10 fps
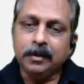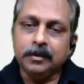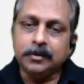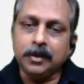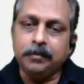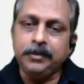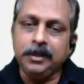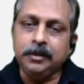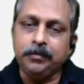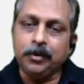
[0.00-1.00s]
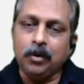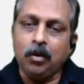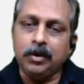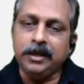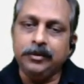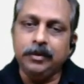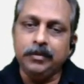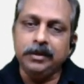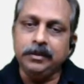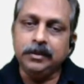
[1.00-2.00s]
Subject pronoun
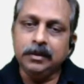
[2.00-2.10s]
agreement.